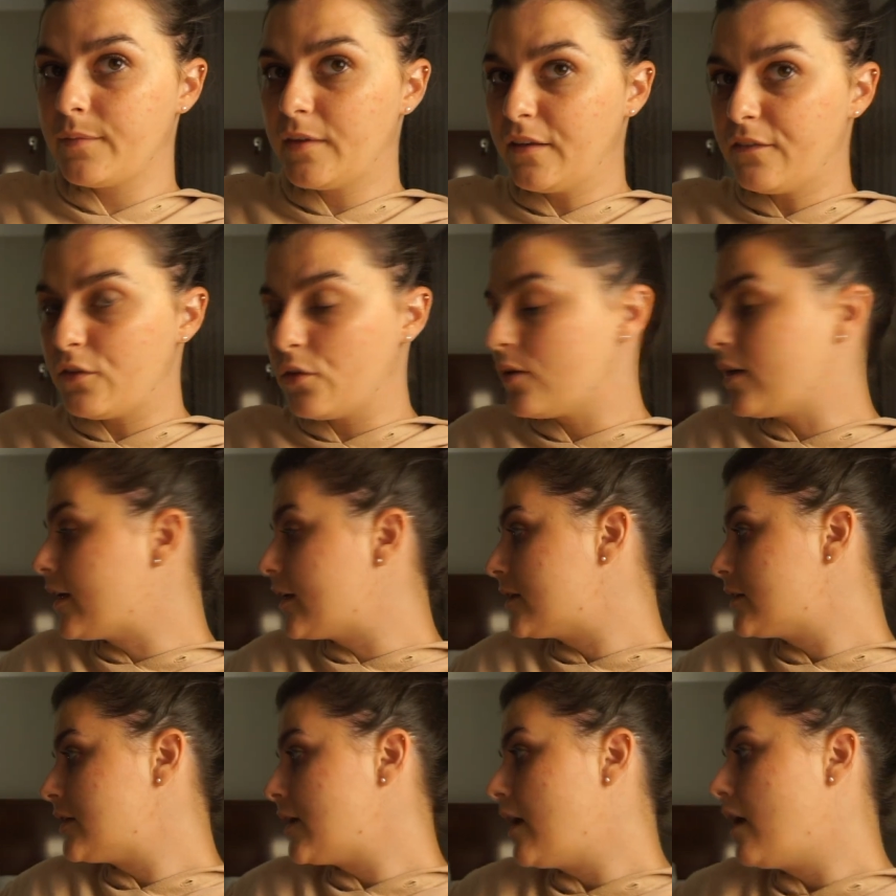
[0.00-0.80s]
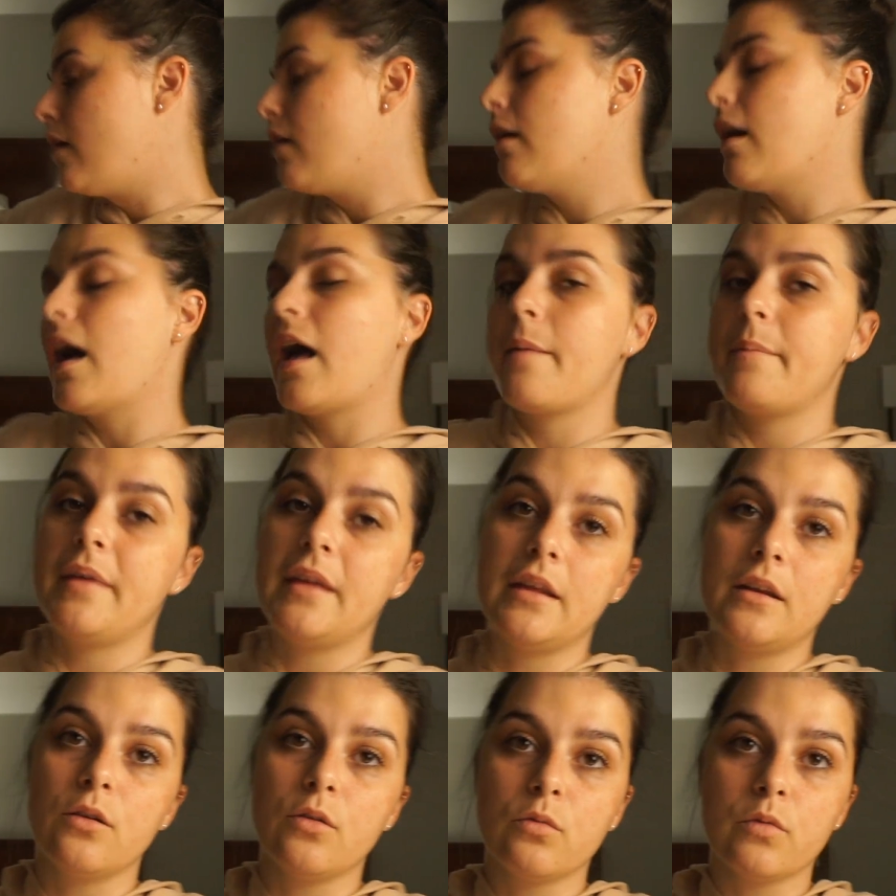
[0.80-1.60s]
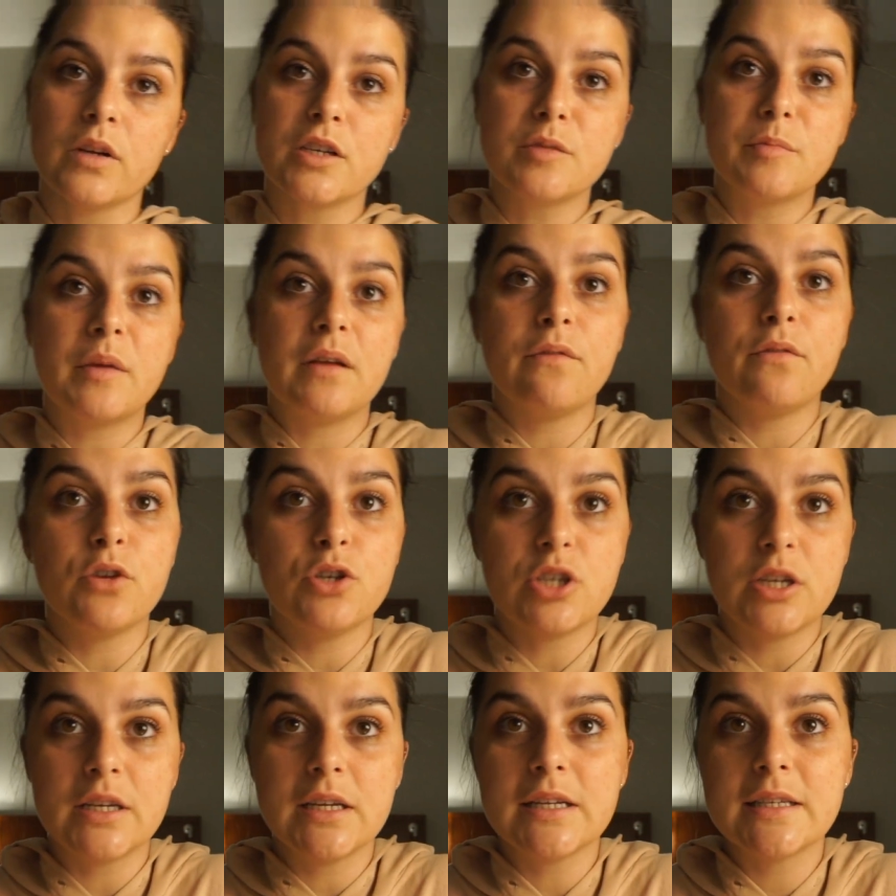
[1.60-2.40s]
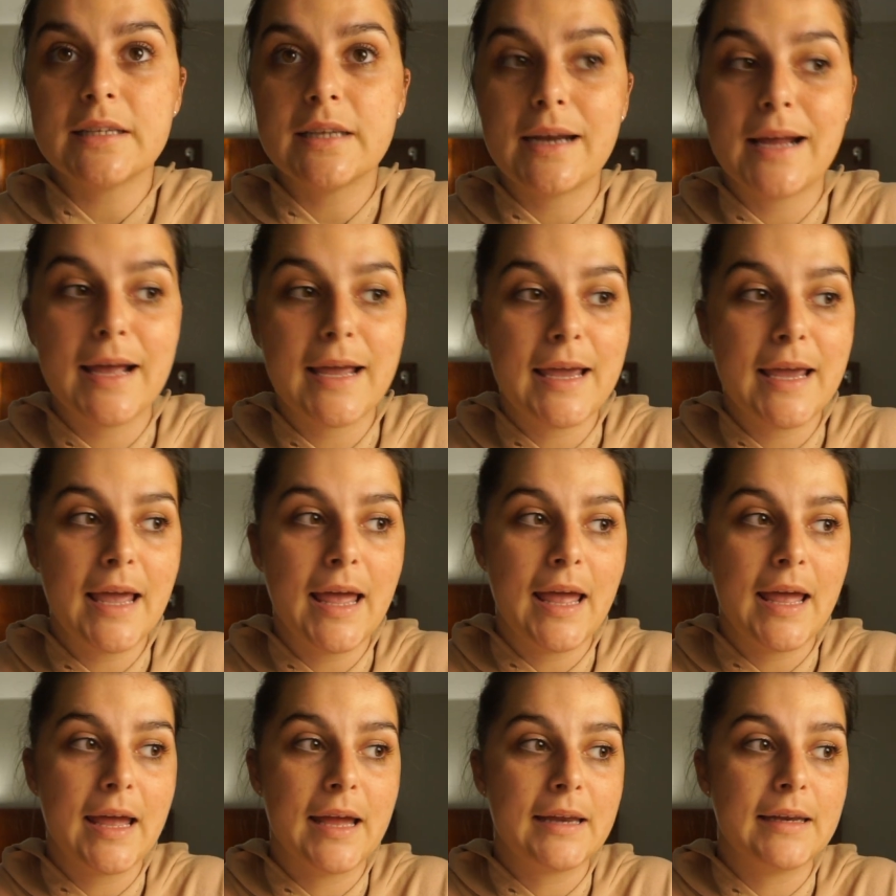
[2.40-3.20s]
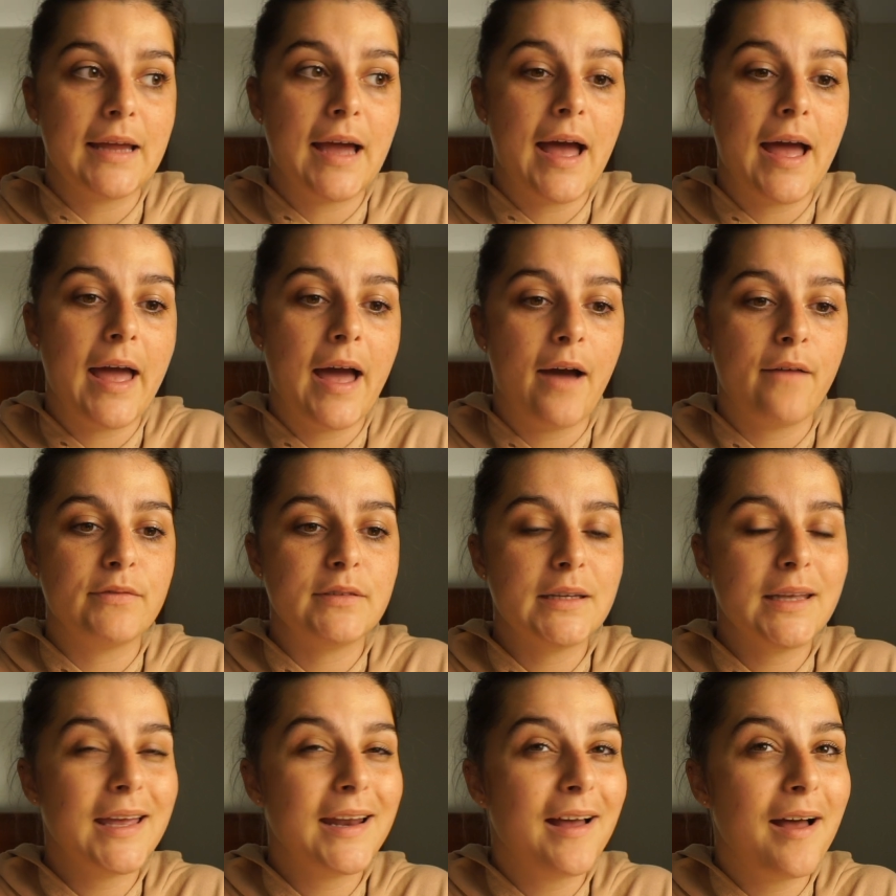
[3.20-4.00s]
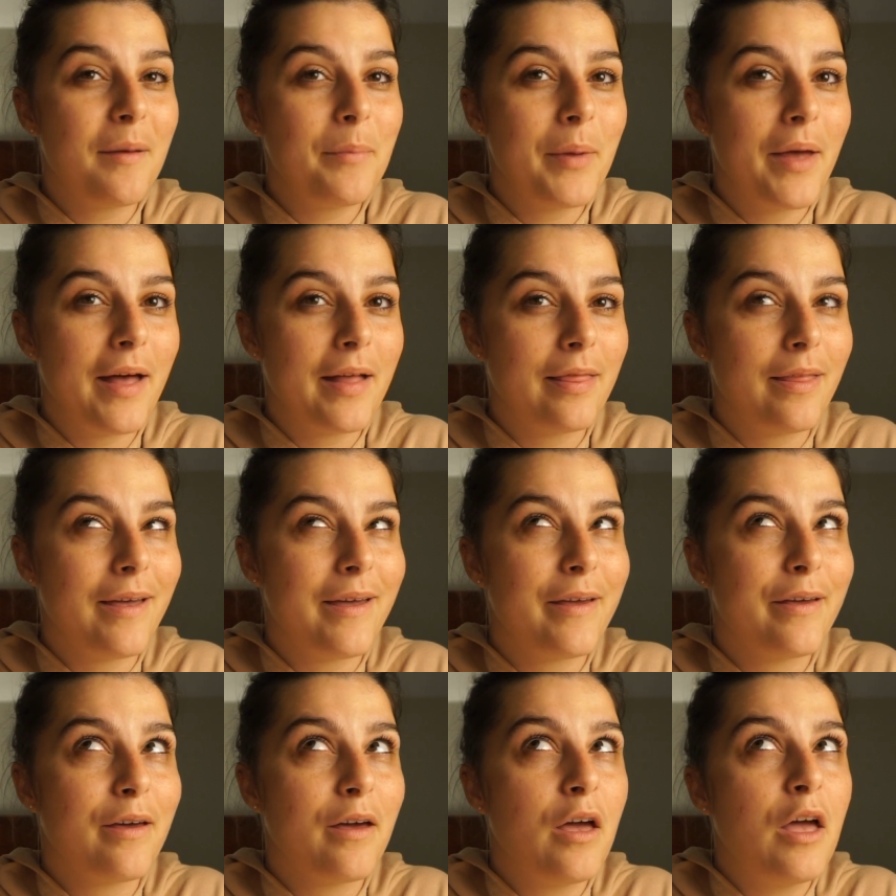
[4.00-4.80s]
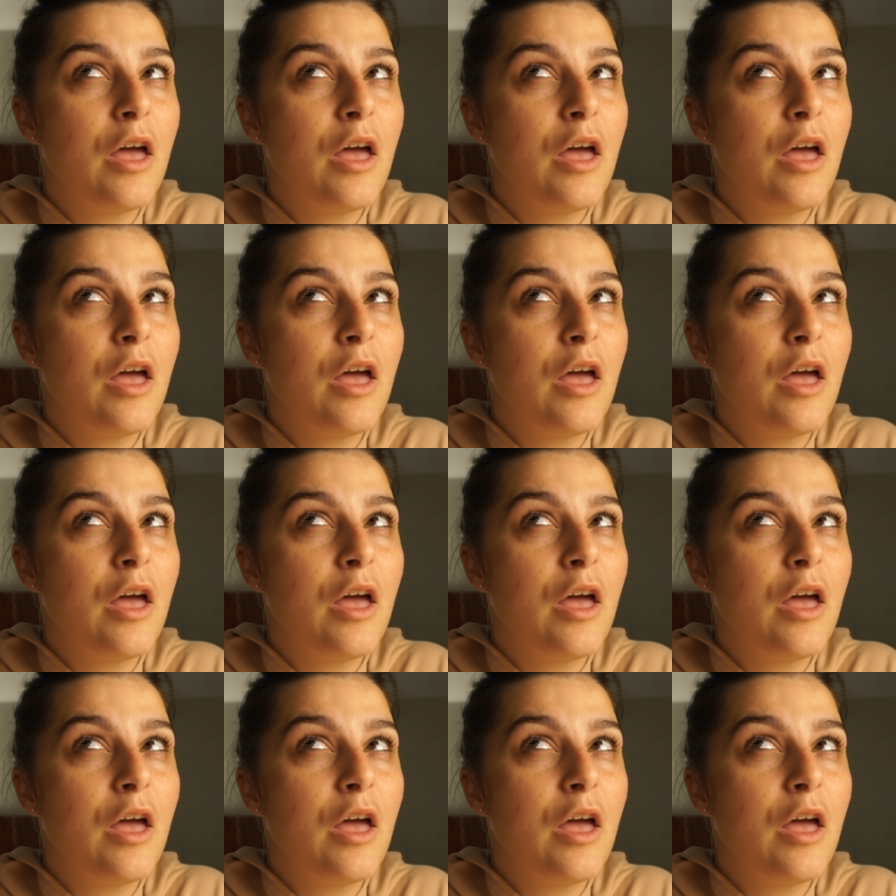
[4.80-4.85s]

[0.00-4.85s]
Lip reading: If you can't tell, I'm in Richmond, Virginia tonight, and I have to get up at like